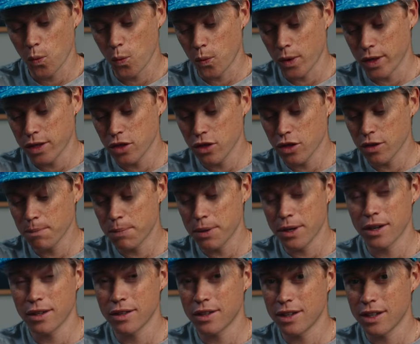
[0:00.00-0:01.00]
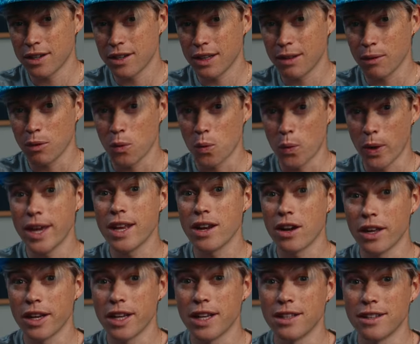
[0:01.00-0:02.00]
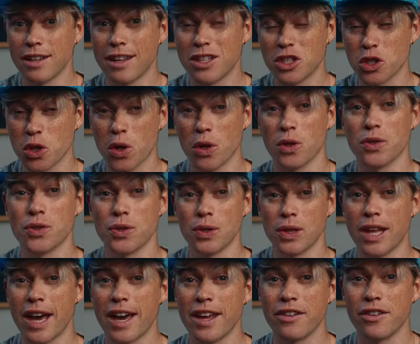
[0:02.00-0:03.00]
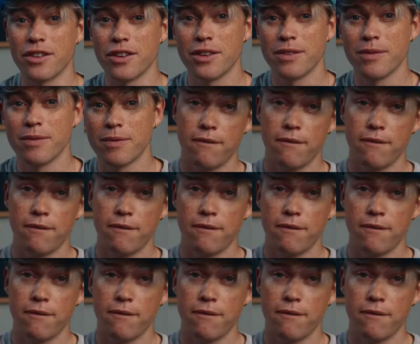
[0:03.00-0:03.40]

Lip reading: when you compare the weight on it, it's also lighter.